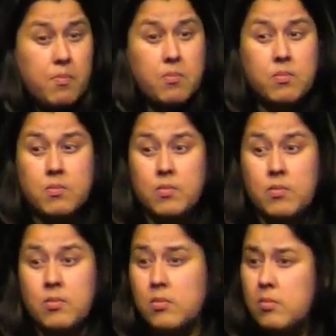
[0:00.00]
No,
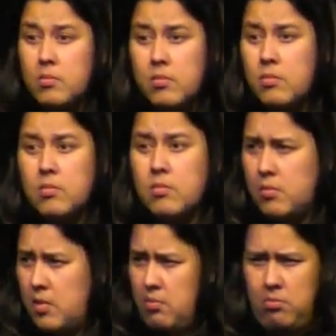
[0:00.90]
he
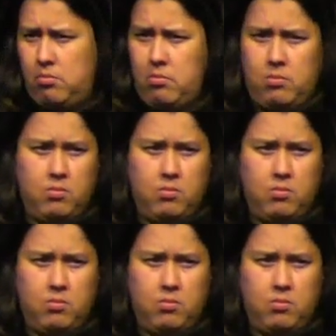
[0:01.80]
continued to